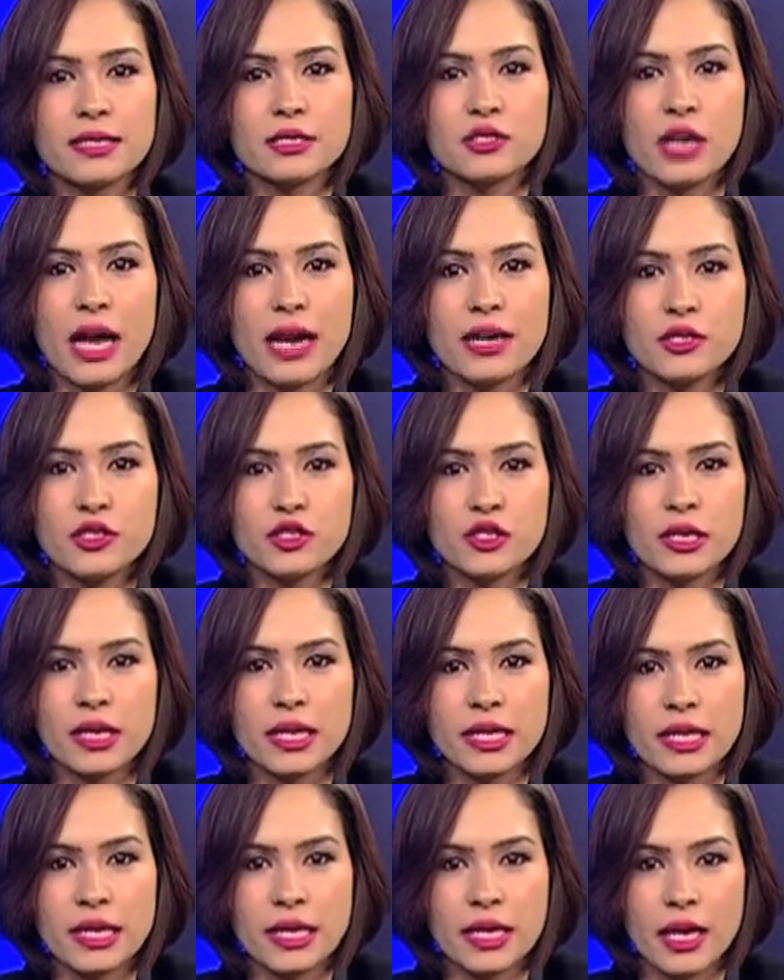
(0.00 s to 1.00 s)
challenger in
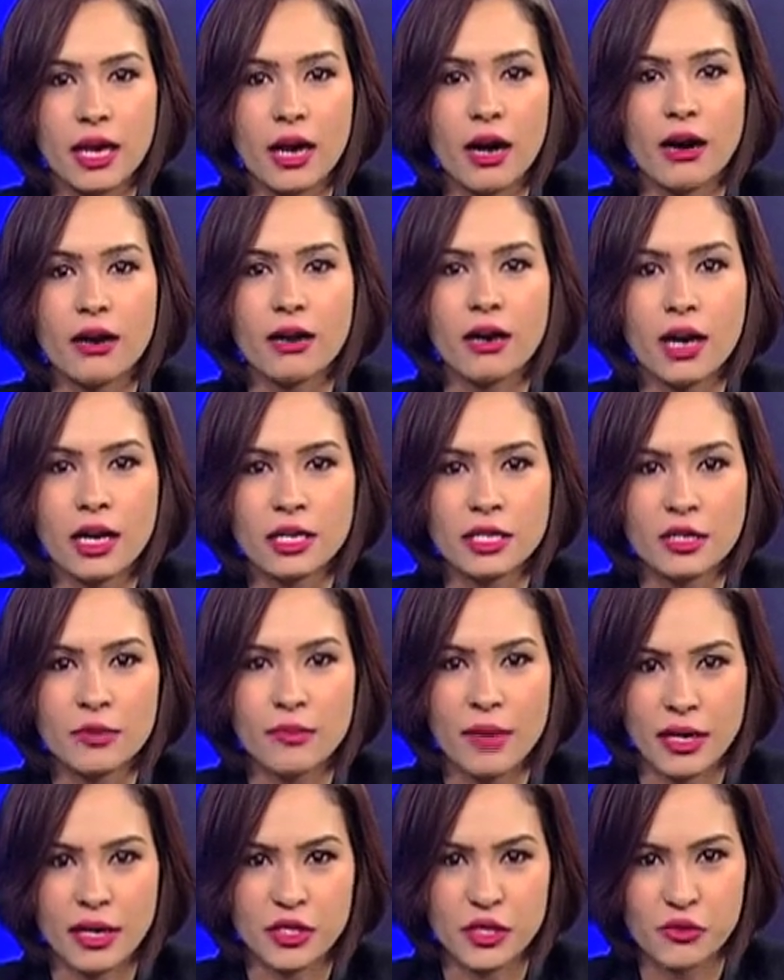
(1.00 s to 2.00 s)
the uh, Gartner
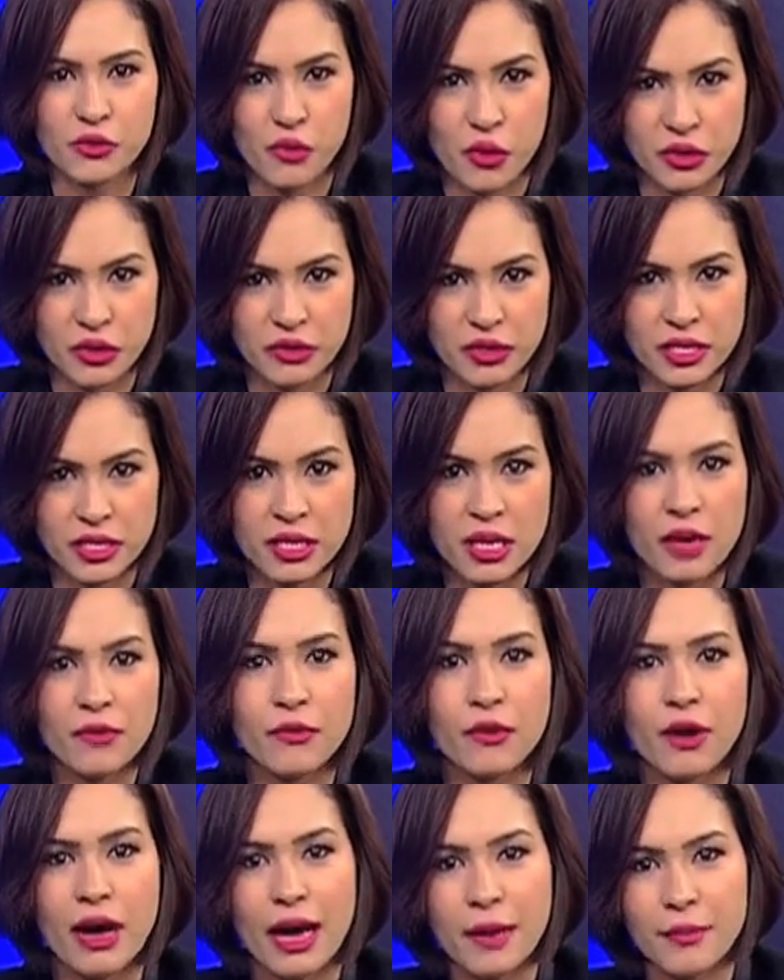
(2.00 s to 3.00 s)
Magic Quadrant for
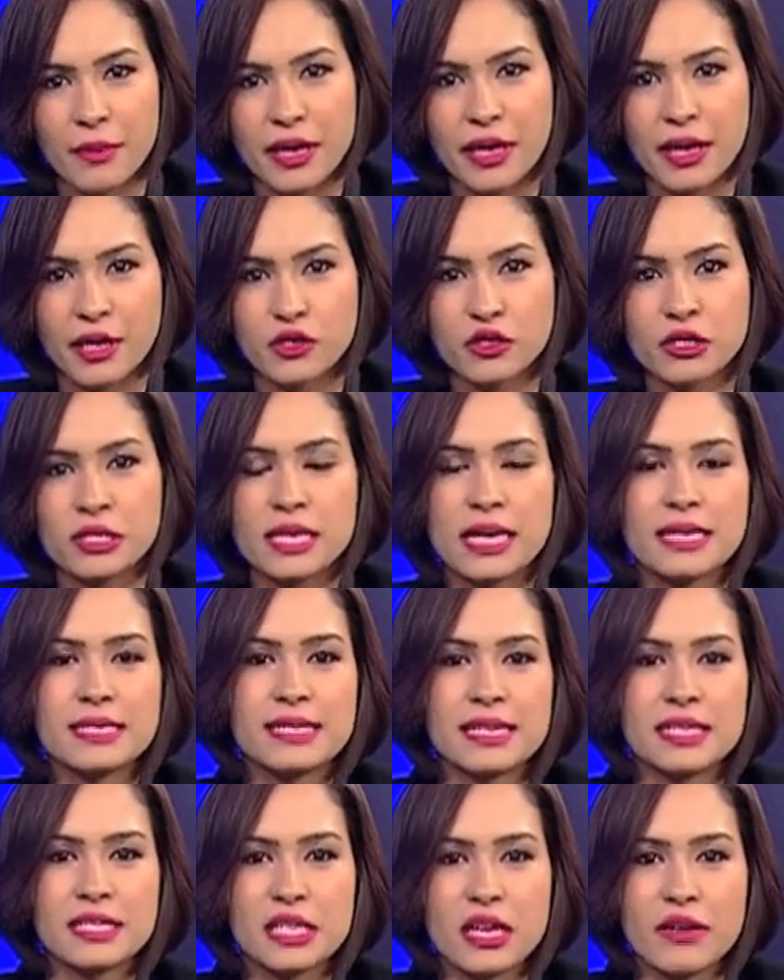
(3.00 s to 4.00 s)
application
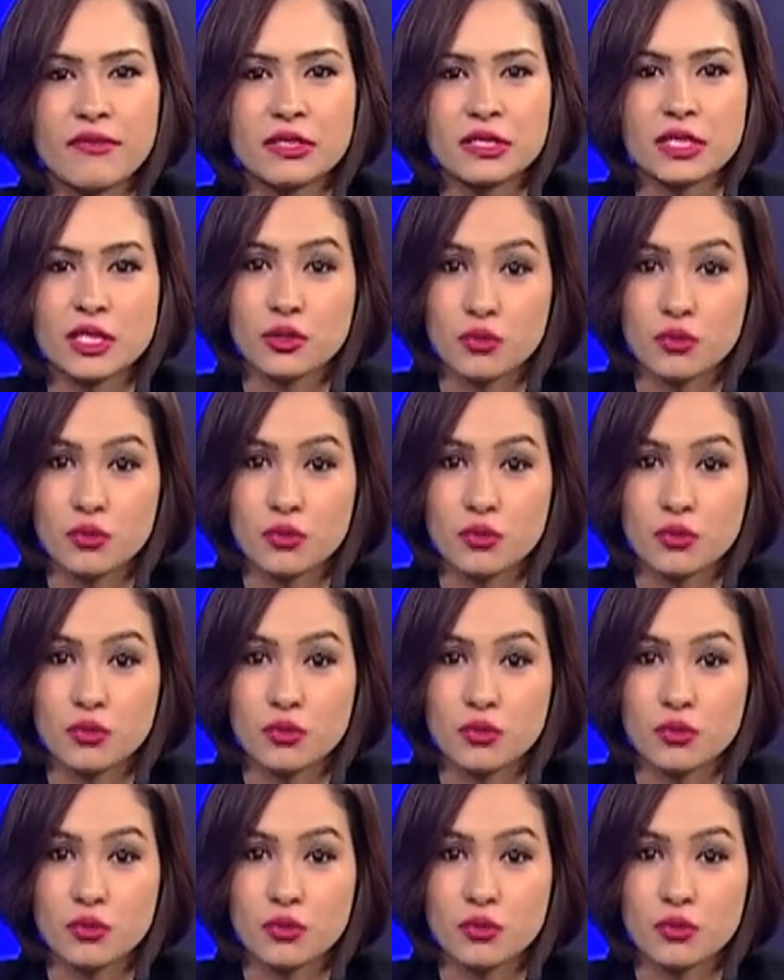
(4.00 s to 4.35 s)
testing services